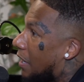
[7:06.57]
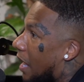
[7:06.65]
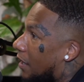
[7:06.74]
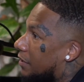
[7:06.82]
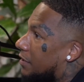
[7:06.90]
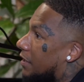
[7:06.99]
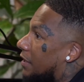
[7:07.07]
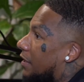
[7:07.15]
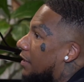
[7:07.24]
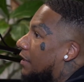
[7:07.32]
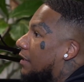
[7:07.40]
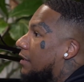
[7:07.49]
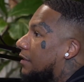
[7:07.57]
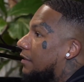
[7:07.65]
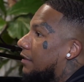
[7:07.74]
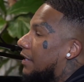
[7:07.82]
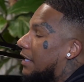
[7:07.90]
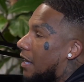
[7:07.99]
college.
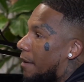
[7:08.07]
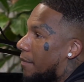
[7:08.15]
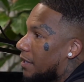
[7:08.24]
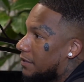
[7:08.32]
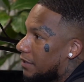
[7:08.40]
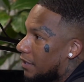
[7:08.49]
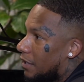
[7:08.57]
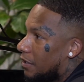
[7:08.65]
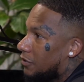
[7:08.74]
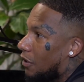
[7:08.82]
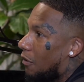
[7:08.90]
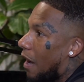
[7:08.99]
Elon Musk. So